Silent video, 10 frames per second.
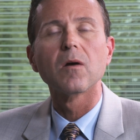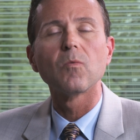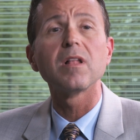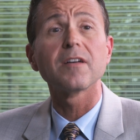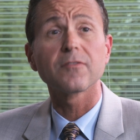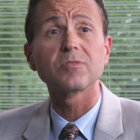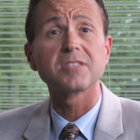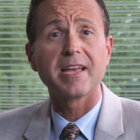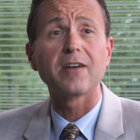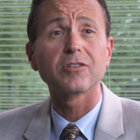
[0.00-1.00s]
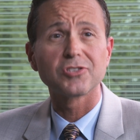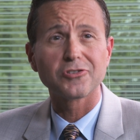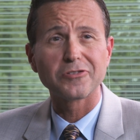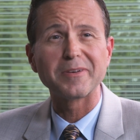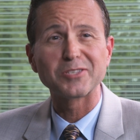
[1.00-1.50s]
While everyone's now
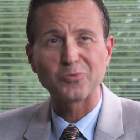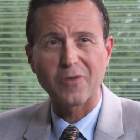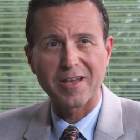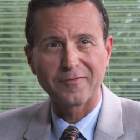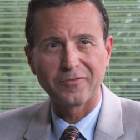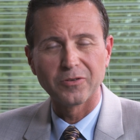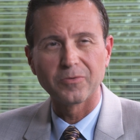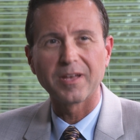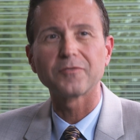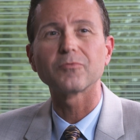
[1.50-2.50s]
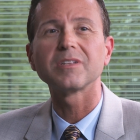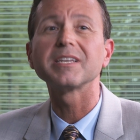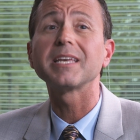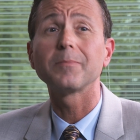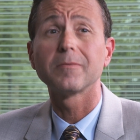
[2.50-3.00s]
concerned about swine flu, we have to really
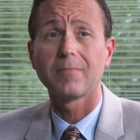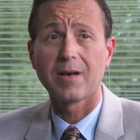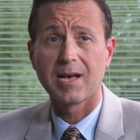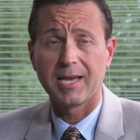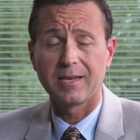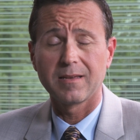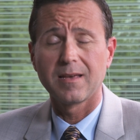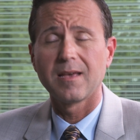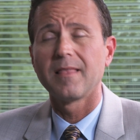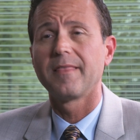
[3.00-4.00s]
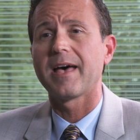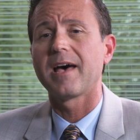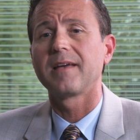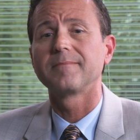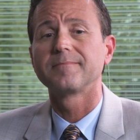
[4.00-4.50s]
keep in mind
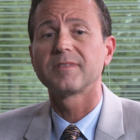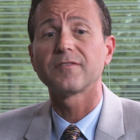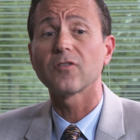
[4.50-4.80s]
that there've